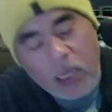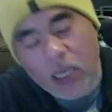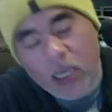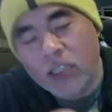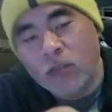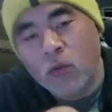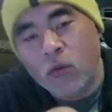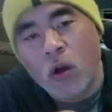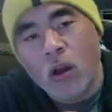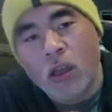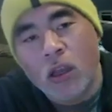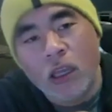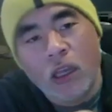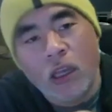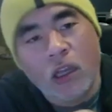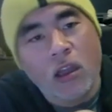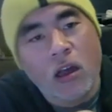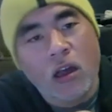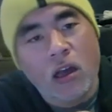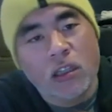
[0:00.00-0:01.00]
He's walking
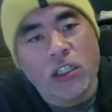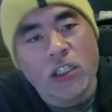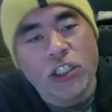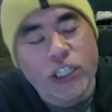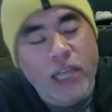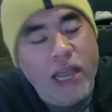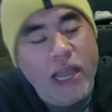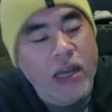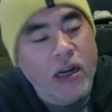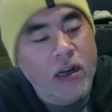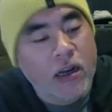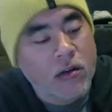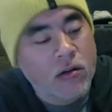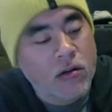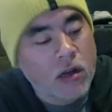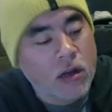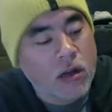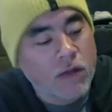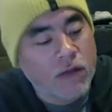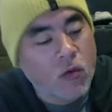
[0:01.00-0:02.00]
along the shadow
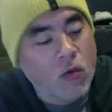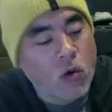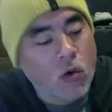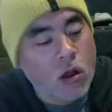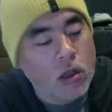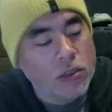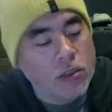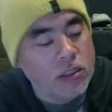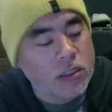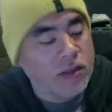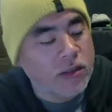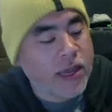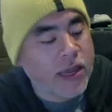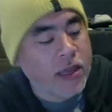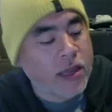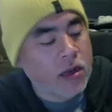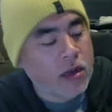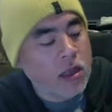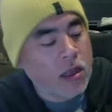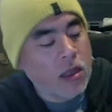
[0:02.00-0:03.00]
of the wall, so
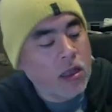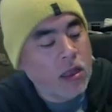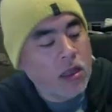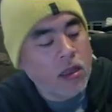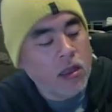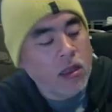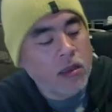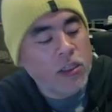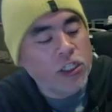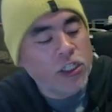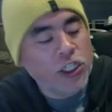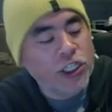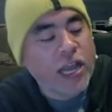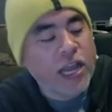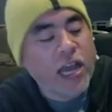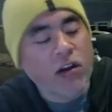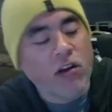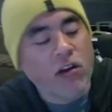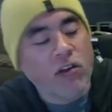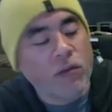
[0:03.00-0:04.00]
that the
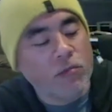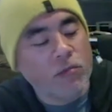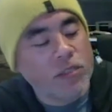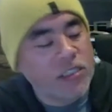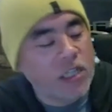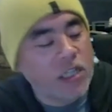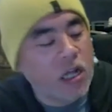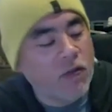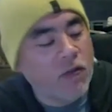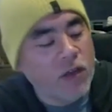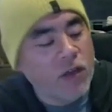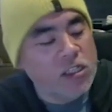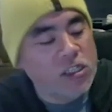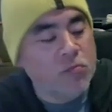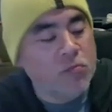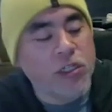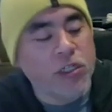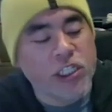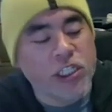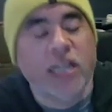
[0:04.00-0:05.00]
shadow of himself is
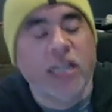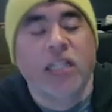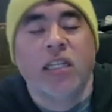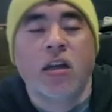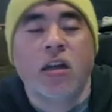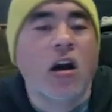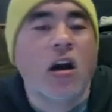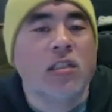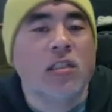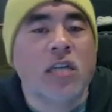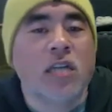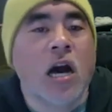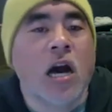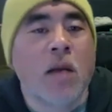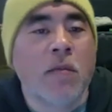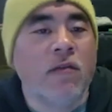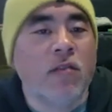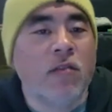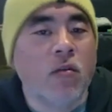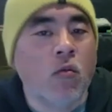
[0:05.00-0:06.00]
projected on
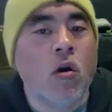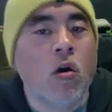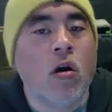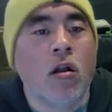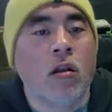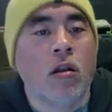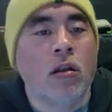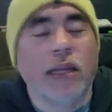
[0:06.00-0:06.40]
top of the wall.